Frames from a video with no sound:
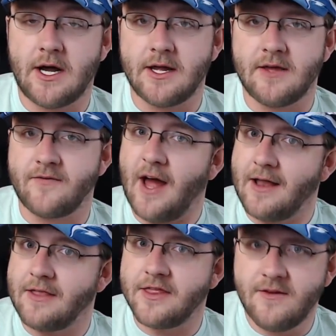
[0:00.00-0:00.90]
if
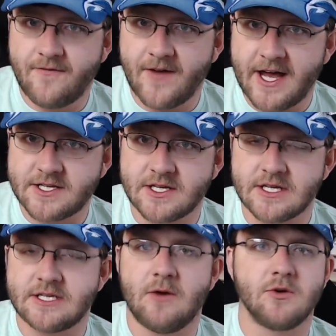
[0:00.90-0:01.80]
not the
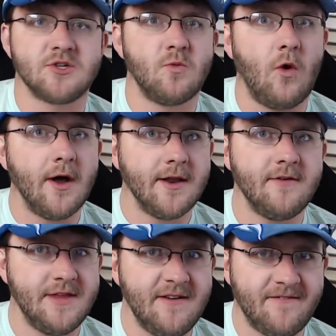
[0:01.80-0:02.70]
fastest, it was one
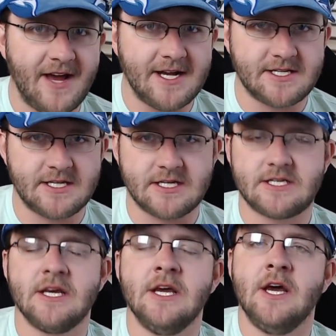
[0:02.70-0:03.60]
of the
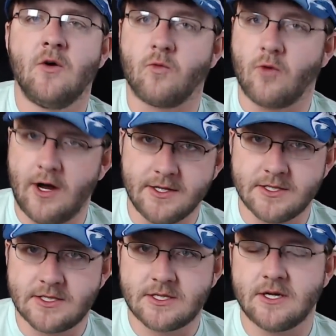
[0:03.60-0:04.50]
fastest
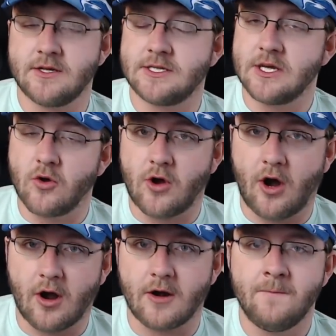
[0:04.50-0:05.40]
runs, single
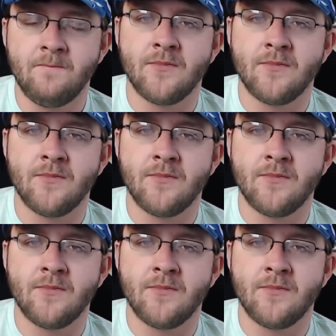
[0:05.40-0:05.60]
car,